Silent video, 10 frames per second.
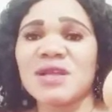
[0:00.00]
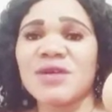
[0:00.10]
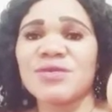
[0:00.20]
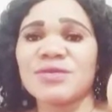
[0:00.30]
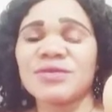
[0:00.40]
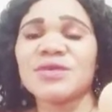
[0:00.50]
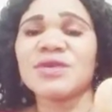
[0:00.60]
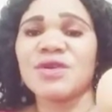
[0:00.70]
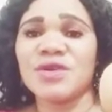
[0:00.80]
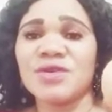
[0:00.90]
that
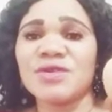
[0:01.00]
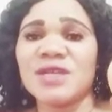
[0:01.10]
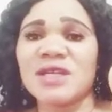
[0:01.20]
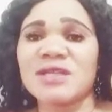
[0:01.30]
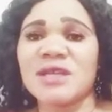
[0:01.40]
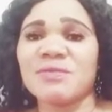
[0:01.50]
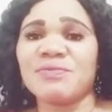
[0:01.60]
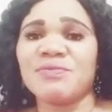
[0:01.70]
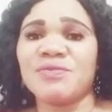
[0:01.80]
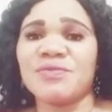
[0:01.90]
one another time,
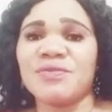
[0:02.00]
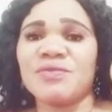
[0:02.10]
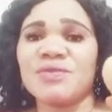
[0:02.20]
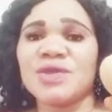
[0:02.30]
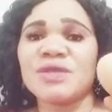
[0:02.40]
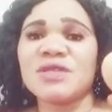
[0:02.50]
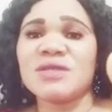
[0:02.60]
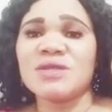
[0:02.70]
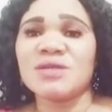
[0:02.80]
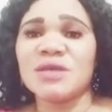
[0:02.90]
but
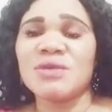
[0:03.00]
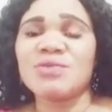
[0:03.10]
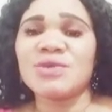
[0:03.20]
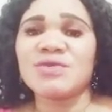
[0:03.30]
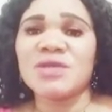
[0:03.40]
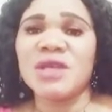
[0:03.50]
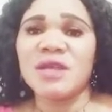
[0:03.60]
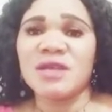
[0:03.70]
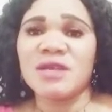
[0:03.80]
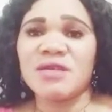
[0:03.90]
this is a poultry
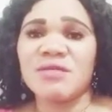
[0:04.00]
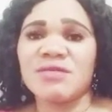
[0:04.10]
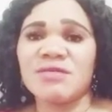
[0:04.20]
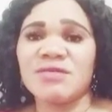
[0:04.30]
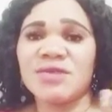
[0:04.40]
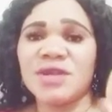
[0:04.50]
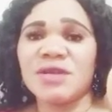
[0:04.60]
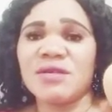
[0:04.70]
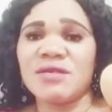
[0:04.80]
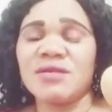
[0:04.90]
egg.
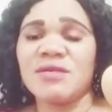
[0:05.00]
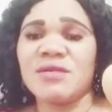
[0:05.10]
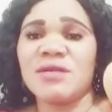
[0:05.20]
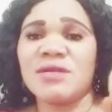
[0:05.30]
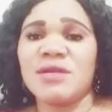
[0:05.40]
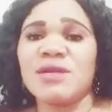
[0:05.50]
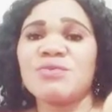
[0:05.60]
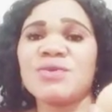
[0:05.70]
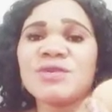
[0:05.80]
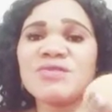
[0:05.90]
Okay, a
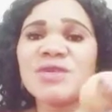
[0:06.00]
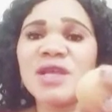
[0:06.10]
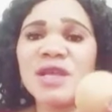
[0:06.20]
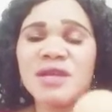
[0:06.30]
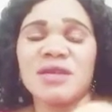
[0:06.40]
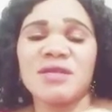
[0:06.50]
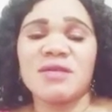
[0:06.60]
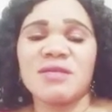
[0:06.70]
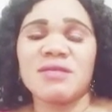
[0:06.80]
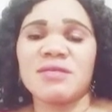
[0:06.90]
poultry egg.
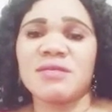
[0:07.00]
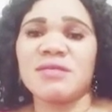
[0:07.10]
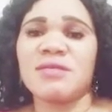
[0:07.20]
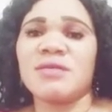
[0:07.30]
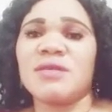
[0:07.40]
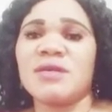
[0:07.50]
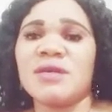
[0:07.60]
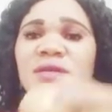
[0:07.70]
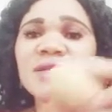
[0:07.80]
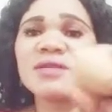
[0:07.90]

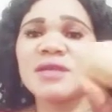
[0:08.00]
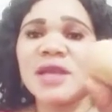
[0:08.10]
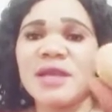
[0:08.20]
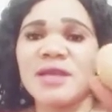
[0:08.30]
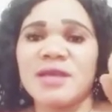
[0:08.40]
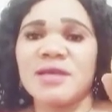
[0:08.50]
This egg,